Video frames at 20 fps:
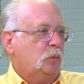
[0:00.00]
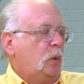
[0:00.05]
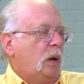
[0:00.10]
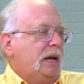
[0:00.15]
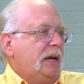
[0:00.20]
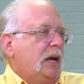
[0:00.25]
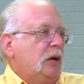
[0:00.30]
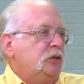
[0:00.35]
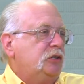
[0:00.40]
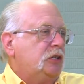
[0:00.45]
what
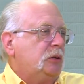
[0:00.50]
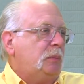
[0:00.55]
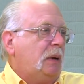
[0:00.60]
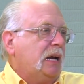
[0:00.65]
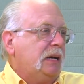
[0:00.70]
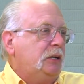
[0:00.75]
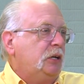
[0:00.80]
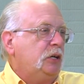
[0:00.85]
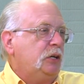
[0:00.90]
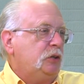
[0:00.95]
else am I
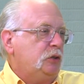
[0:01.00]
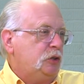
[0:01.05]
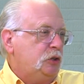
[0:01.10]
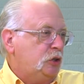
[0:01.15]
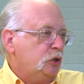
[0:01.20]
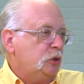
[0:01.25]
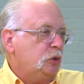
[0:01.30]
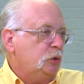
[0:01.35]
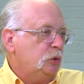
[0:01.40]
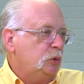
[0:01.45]
going to
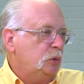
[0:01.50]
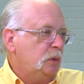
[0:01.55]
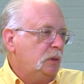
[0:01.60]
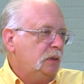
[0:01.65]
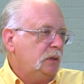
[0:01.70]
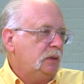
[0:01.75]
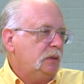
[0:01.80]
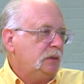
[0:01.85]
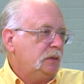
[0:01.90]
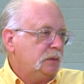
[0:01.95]
do,
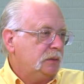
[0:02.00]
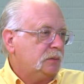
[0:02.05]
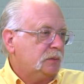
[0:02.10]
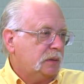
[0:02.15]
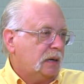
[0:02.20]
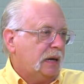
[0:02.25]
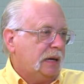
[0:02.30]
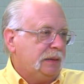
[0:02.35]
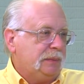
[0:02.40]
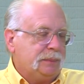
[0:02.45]

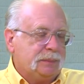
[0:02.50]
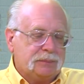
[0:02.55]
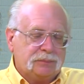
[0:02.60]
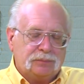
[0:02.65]
right?